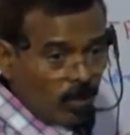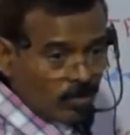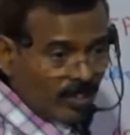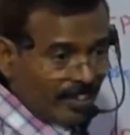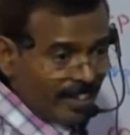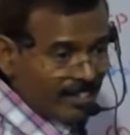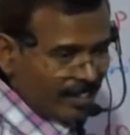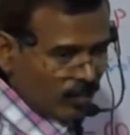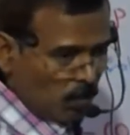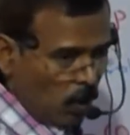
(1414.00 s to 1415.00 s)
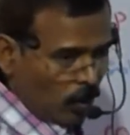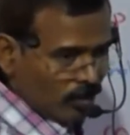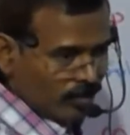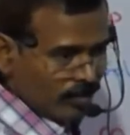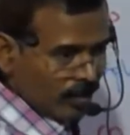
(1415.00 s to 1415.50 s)
concentration is
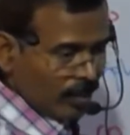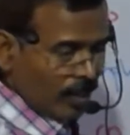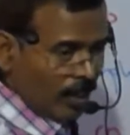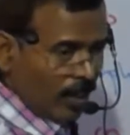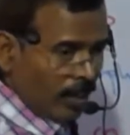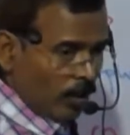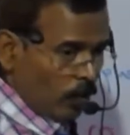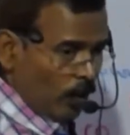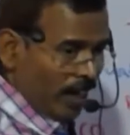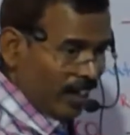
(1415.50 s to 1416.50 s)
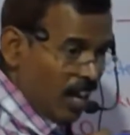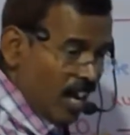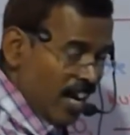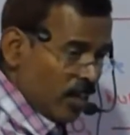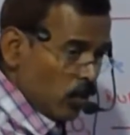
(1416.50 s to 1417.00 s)
more. When
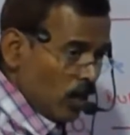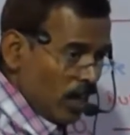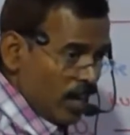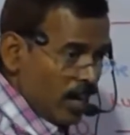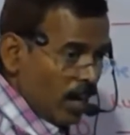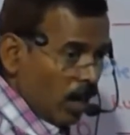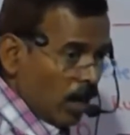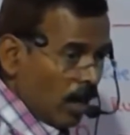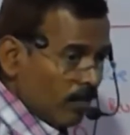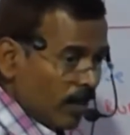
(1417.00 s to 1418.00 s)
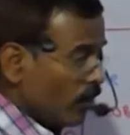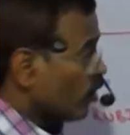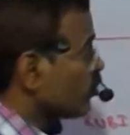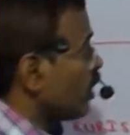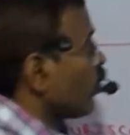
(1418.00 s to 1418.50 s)
relatively carbon
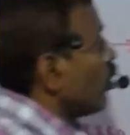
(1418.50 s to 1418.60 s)
dioxide